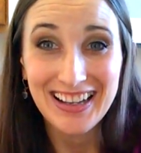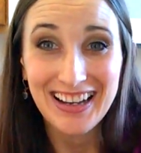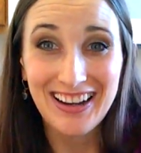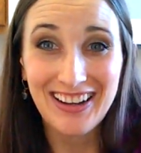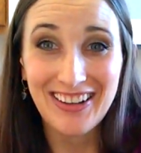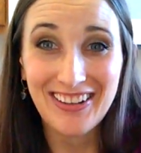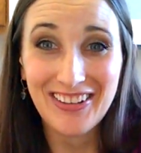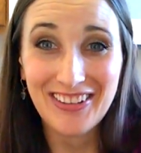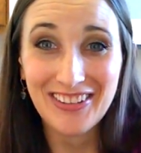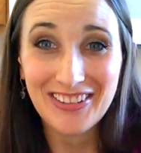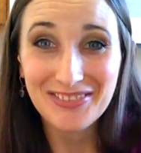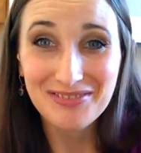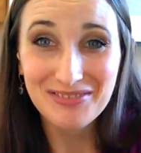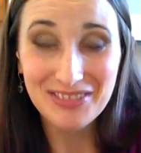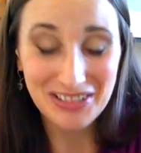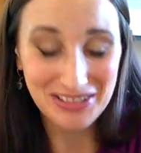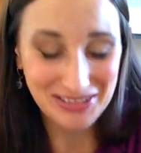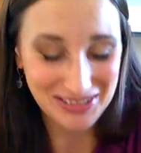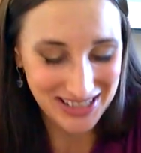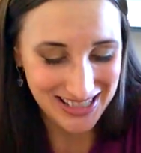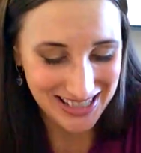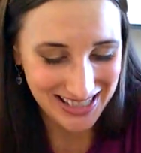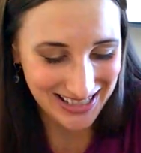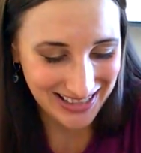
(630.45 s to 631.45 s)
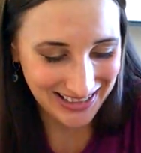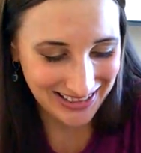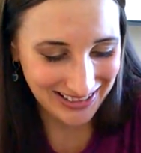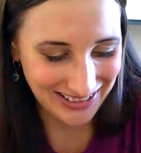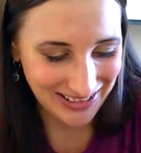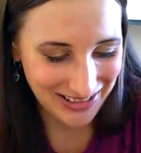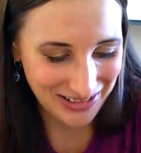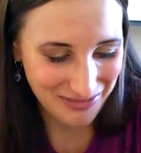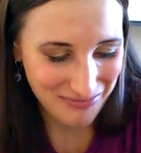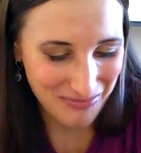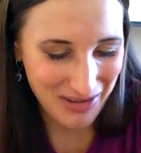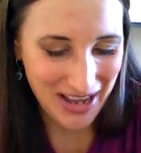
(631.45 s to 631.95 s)
on protein,
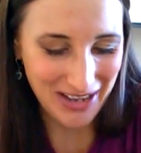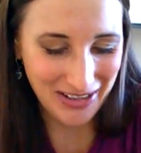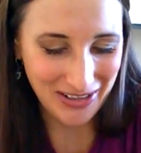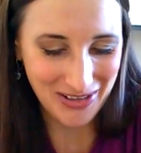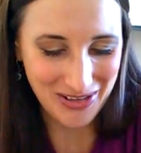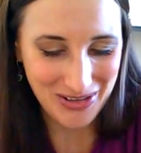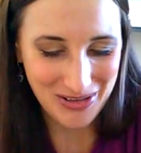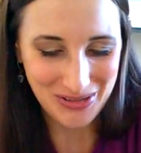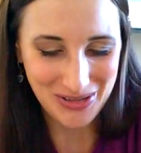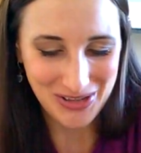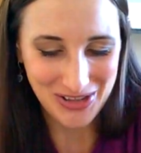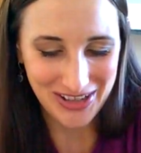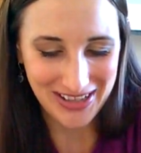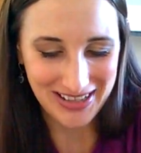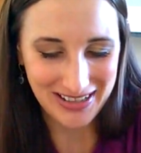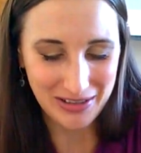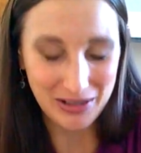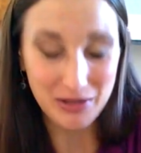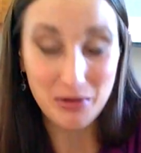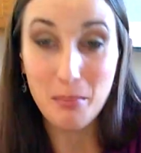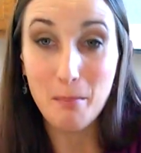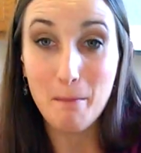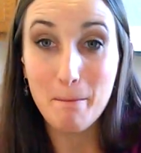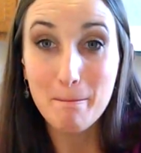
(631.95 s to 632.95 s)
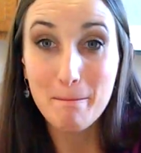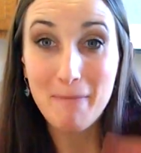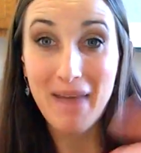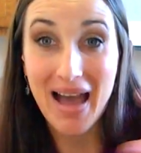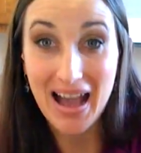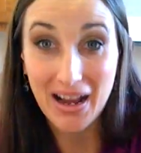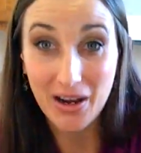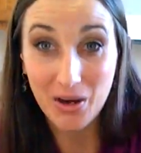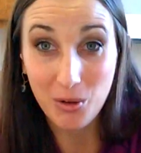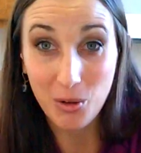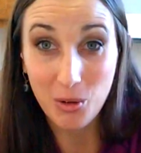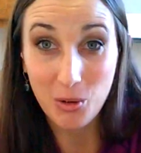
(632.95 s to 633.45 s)
on your
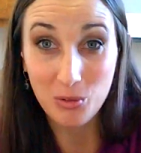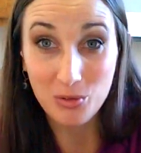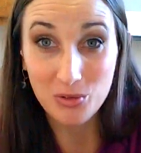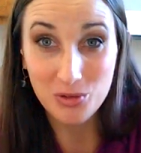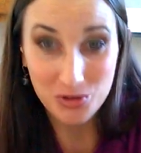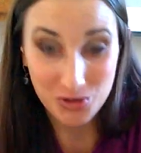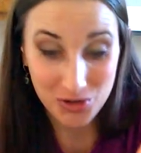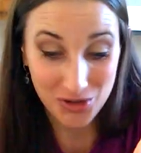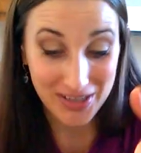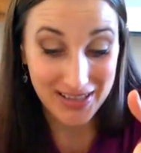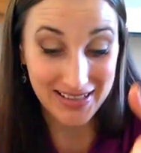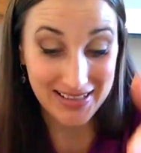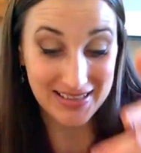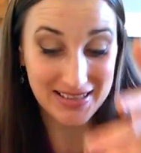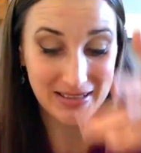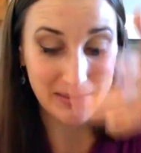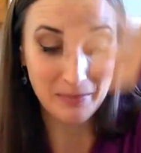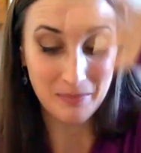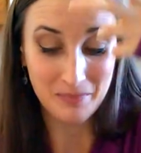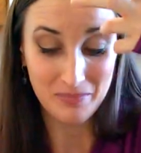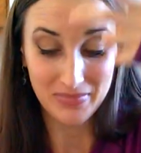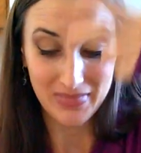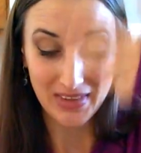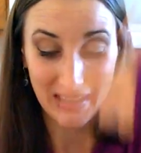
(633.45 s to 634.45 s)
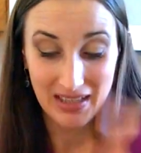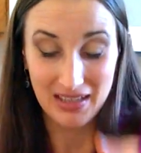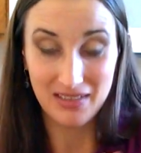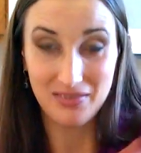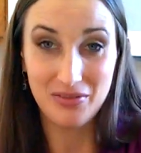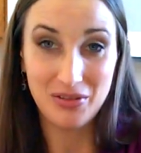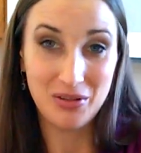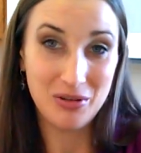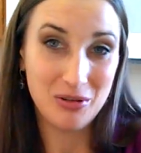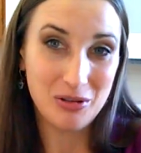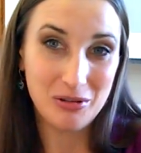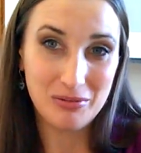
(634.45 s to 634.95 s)
macronutrients
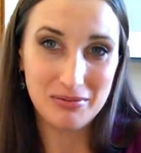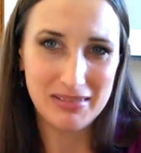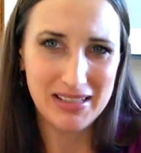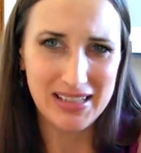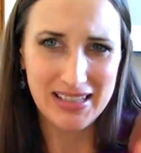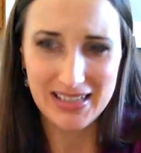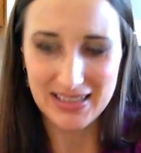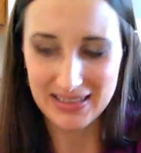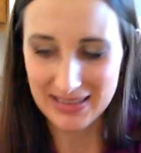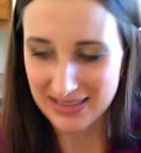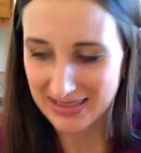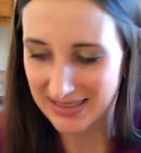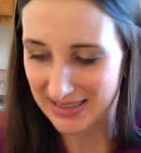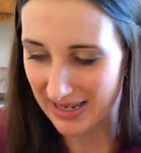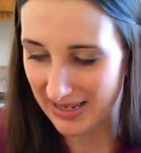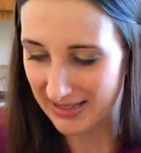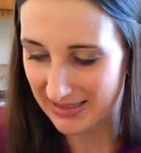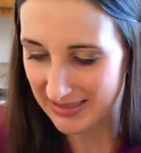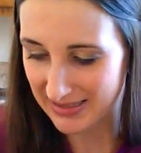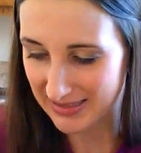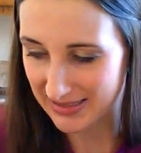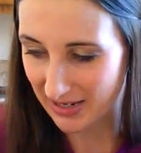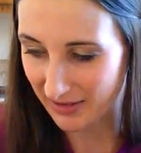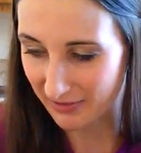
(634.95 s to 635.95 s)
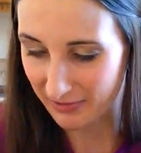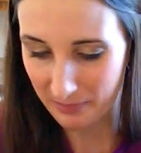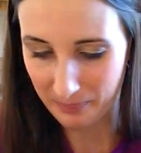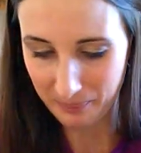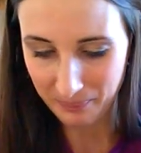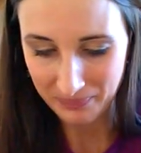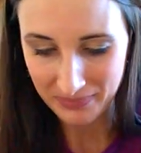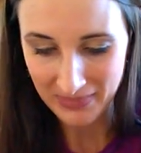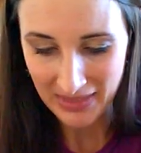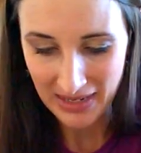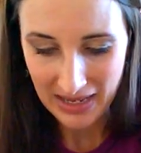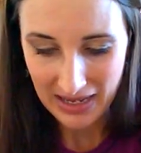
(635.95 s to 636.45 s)
if you're eating this kind of stuff.
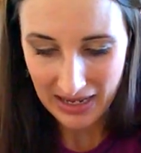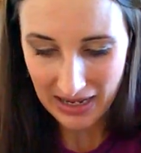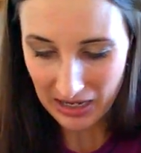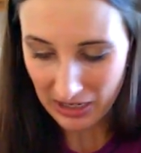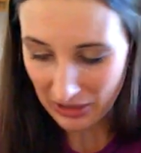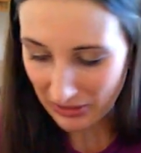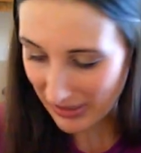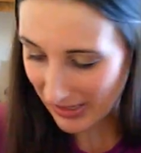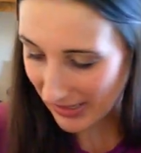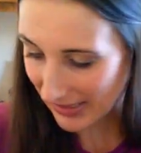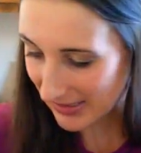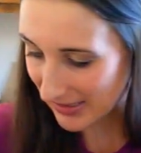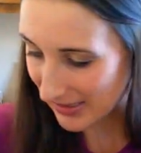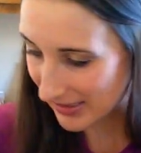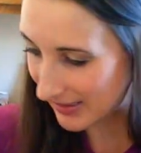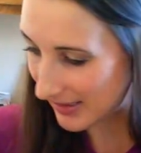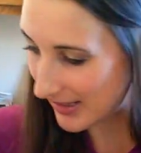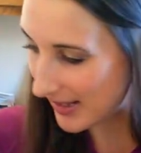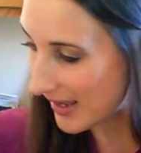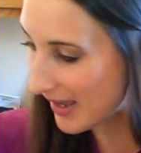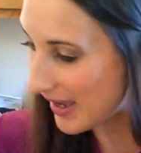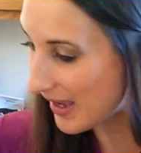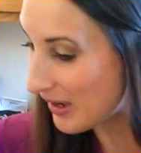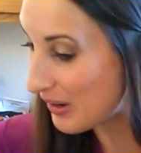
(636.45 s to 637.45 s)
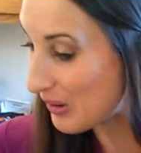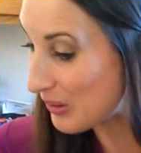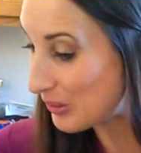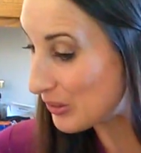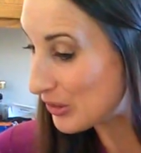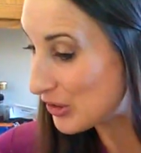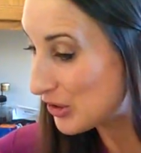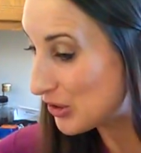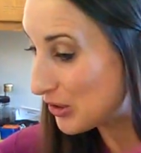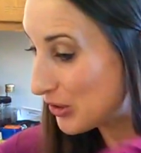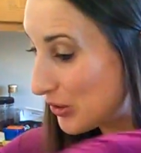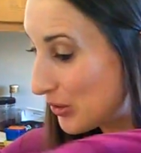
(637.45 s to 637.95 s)
All right,
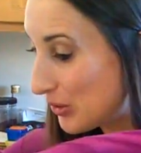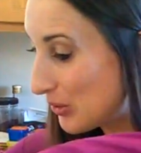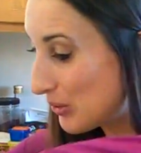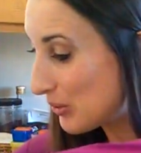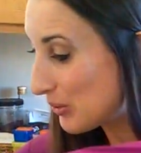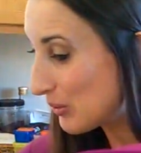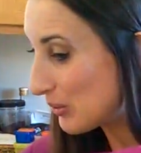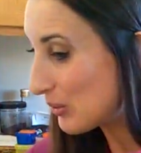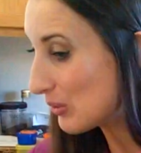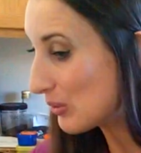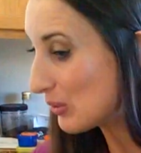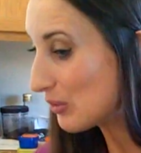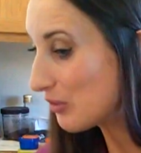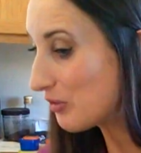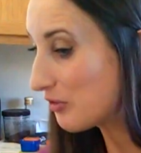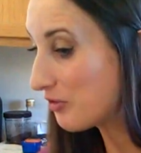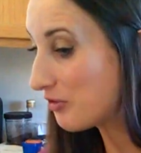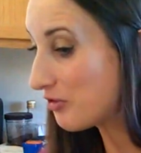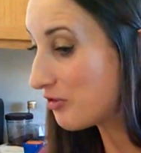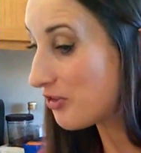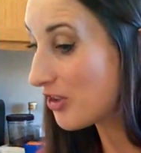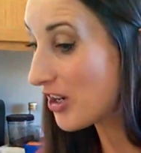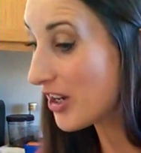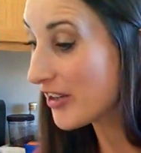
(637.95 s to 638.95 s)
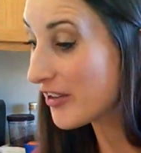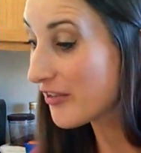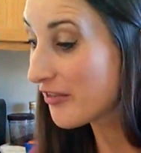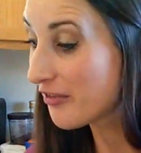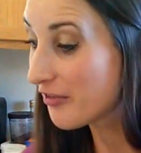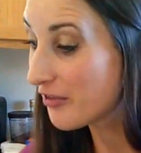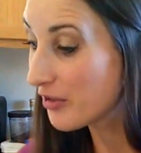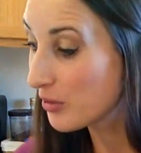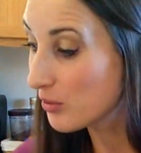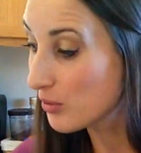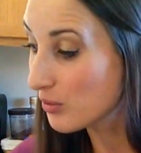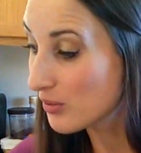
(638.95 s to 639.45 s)
now to
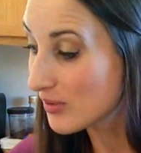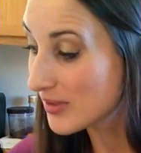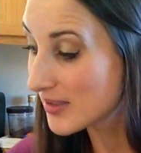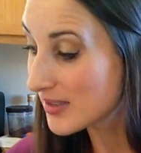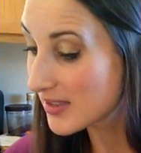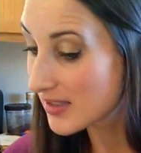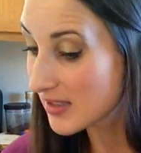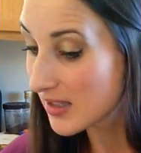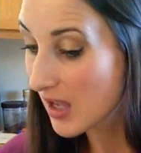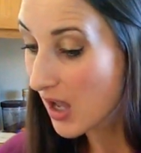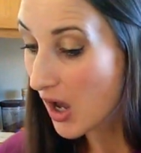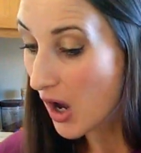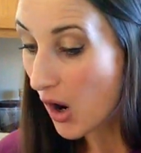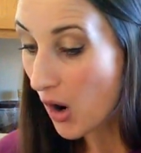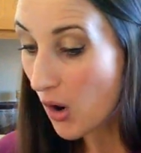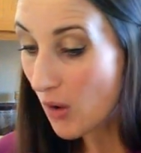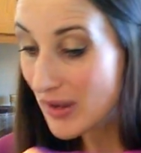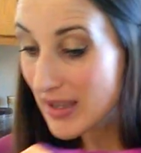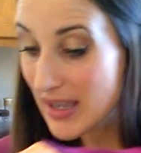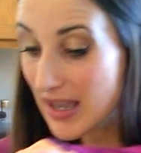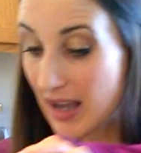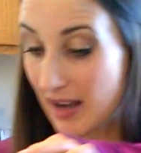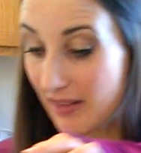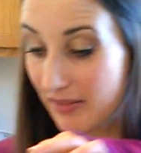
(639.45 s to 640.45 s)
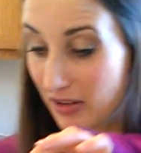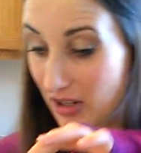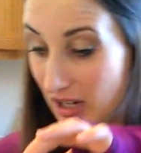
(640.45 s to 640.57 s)
fun foods. Oh yeah, I